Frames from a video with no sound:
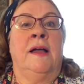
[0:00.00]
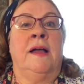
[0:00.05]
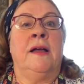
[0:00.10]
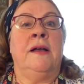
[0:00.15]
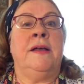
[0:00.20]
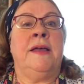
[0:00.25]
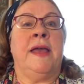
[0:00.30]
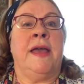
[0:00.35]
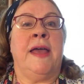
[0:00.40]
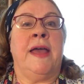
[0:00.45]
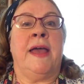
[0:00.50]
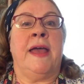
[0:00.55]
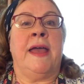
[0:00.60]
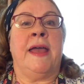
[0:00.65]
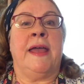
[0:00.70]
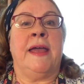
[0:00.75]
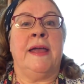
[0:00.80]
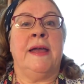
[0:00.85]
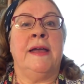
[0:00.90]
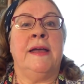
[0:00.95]

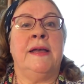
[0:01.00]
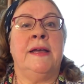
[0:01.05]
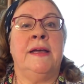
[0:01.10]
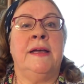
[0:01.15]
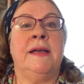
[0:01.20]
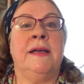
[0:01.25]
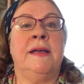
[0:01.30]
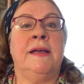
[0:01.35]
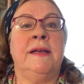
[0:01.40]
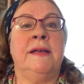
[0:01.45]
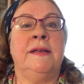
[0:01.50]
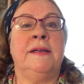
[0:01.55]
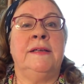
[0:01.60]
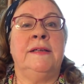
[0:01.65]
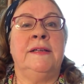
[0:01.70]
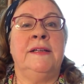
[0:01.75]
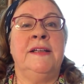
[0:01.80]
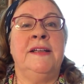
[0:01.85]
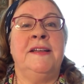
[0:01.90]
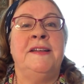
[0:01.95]
Okay.
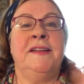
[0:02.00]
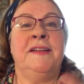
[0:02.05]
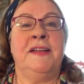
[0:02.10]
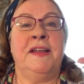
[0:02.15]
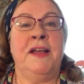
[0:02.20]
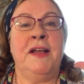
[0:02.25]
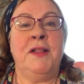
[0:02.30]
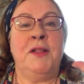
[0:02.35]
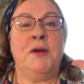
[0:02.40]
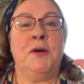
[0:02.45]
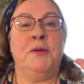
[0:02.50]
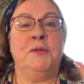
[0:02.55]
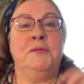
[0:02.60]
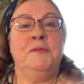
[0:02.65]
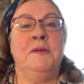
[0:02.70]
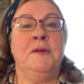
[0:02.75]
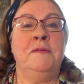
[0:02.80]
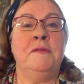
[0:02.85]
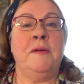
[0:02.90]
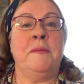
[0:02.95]
Hello,
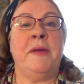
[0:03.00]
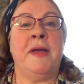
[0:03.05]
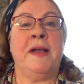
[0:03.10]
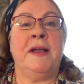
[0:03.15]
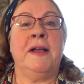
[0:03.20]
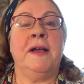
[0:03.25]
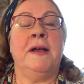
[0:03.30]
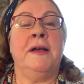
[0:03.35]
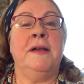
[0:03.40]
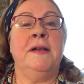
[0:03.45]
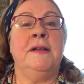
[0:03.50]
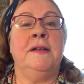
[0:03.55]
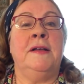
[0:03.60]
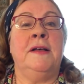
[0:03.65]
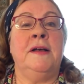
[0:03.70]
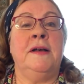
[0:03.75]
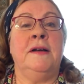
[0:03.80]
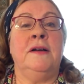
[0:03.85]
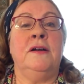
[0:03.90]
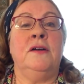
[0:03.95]
Rebecca.
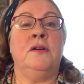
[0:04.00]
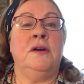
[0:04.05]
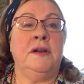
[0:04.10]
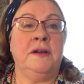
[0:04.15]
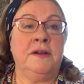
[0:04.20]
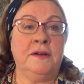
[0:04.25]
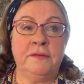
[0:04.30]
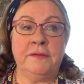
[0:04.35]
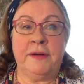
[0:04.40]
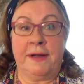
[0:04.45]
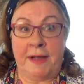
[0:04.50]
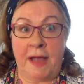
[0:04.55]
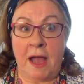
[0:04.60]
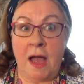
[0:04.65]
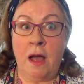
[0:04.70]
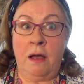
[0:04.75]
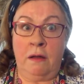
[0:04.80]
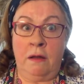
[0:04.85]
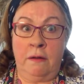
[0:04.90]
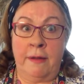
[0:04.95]
Oh, autocorrect.
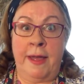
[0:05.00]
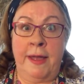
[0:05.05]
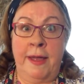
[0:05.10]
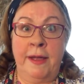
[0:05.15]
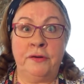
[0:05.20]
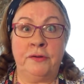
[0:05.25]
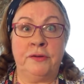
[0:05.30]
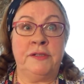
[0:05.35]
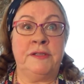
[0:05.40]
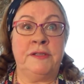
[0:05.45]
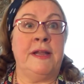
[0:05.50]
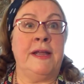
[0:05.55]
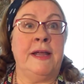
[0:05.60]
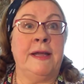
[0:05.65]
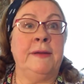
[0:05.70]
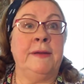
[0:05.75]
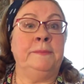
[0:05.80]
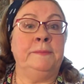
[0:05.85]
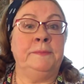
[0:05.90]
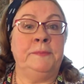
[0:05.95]
Oh, I
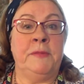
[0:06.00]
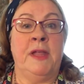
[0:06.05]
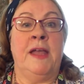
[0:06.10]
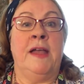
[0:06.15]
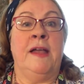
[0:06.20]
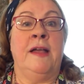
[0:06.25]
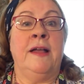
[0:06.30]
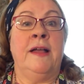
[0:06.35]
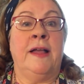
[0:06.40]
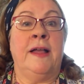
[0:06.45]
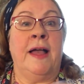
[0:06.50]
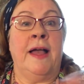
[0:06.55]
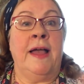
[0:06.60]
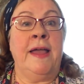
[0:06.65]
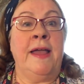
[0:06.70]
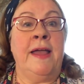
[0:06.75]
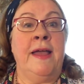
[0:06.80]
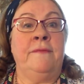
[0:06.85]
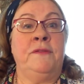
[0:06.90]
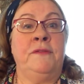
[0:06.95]
understand. I
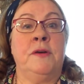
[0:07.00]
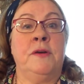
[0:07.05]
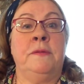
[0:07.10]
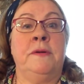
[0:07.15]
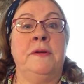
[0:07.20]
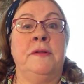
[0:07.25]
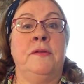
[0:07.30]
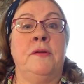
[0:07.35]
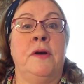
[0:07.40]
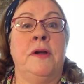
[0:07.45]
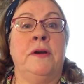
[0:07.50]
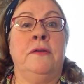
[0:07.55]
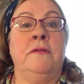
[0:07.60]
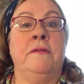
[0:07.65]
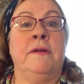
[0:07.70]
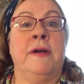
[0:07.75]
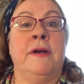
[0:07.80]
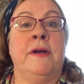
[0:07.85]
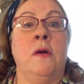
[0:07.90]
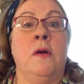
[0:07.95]
have trouble with
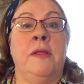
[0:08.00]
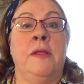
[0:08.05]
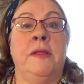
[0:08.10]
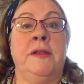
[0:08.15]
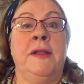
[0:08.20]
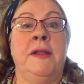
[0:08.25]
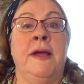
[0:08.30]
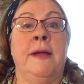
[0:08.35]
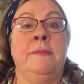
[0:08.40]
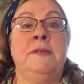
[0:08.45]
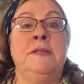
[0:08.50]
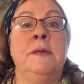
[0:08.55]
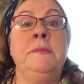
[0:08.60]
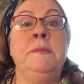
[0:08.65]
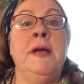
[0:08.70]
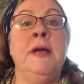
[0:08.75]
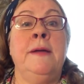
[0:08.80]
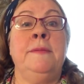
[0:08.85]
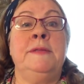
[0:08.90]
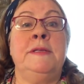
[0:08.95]
autocorrect all the time,
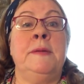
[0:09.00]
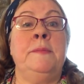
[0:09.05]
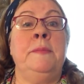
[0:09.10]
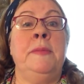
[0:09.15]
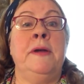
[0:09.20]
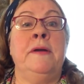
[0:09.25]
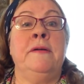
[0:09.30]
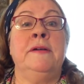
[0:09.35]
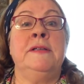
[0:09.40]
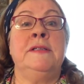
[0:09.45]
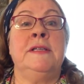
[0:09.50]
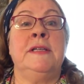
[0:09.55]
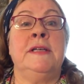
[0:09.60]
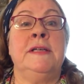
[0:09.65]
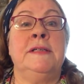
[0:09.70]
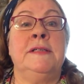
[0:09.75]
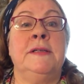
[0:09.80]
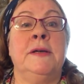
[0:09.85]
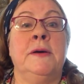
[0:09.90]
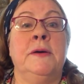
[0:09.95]
sometimes
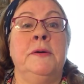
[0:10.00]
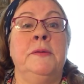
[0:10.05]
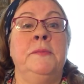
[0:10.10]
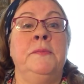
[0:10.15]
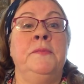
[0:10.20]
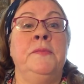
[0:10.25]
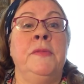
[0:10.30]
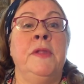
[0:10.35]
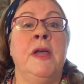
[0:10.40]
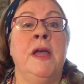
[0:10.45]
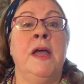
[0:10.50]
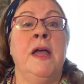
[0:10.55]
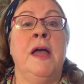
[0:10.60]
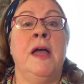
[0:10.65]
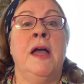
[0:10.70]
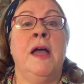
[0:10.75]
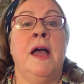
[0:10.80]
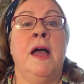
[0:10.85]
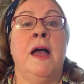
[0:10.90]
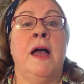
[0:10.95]
embarrassingly so.
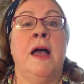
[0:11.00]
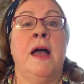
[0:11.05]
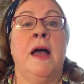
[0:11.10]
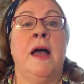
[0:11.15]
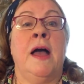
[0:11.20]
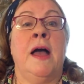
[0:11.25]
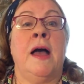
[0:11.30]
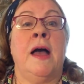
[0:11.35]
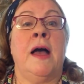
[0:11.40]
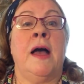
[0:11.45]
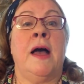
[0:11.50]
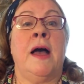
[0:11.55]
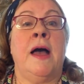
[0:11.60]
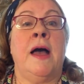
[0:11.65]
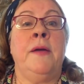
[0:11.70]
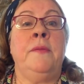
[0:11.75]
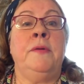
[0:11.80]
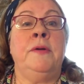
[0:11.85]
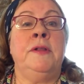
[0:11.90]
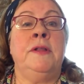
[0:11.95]

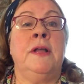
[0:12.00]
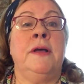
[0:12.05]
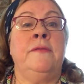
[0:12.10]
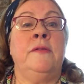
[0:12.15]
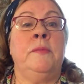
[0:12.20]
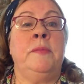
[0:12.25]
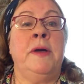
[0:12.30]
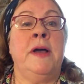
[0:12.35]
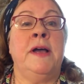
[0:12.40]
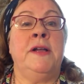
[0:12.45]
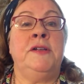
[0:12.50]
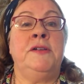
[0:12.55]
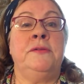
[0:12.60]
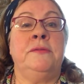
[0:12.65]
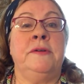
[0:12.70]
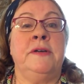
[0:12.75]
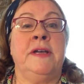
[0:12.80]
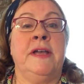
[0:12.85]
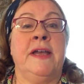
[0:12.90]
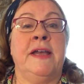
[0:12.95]
I would love a
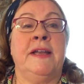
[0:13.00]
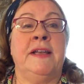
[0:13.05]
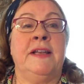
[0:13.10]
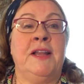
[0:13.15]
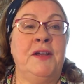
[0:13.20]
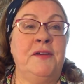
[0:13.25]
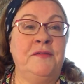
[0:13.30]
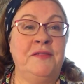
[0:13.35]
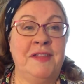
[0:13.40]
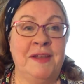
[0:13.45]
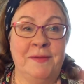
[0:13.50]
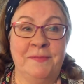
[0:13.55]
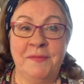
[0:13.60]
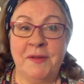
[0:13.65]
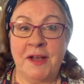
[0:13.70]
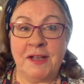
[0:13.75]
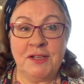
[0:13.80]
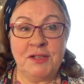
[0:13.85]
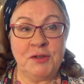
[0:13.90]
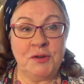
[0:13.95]
poncho again. Love them.
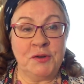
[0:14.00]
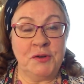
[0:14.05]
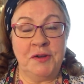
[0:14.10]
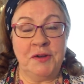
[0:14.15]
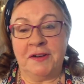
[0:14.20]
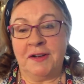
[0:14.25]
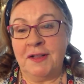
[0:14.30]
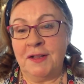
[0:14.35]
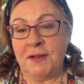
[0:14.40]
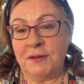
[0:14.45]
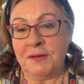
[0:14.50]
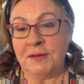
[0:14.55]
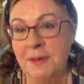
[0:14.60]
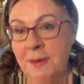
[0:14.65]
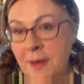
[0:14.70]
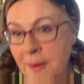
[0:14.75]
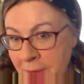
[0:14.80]
I'll show you it closer.